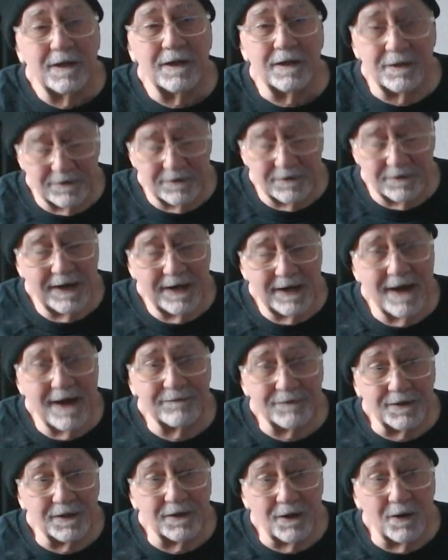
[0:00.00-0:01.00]
you're going to
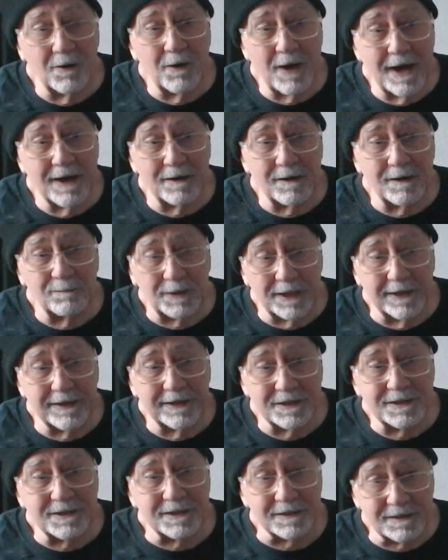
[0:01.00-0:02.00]
have to know how to play a
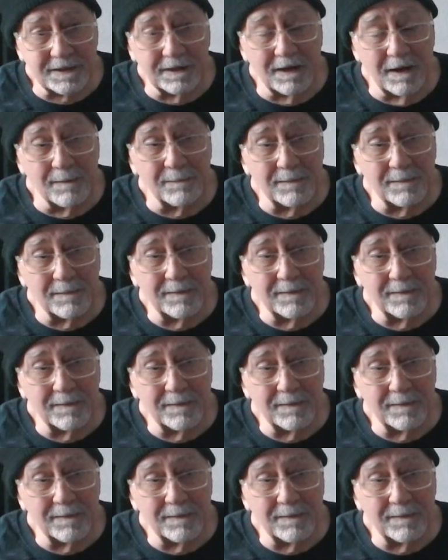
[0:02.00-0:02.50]
ta-tlum.